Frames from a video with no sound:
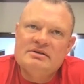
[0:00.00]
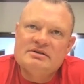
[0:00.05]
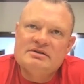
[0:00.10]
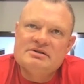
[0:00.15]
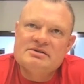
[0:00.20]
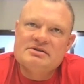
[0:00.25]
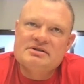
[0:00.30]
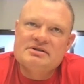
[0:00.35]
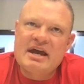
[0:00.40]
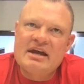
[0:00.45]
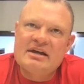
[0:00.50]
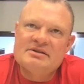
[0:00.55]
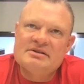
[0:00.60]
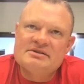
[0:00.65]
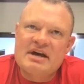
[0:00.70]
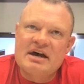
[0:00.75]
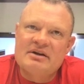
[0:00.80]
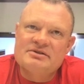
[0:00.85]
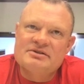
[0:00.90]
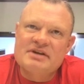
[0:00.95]
stands
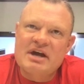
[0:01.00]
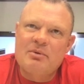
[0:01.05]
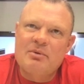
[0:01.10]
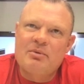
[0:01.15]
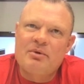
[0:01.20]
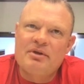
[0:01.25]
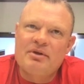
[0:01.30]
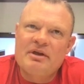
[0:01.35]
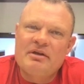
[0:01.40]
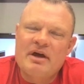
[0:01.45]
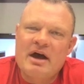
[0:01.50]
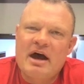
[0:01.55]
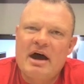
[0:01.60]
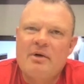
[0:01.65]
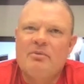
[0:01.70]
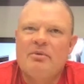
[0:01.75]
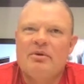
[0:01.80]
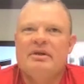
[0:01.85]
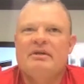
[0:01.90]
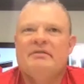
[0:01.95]
out is I
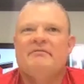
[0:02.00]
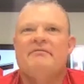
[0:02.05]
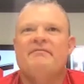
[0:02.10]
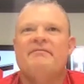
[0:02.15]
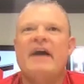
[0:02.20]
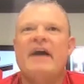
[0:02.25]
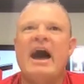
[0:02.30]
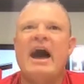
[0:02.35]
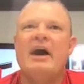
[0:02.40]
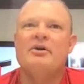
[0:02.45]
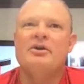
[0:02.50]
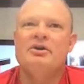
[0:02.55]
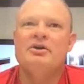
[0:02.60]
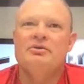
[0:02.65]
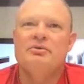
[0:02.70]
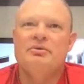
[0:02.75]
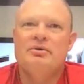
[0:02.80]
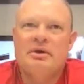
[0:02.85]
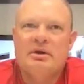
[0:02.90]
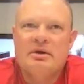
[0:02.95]
really
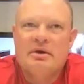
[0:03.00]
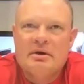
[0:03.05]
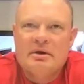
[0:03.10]
valued,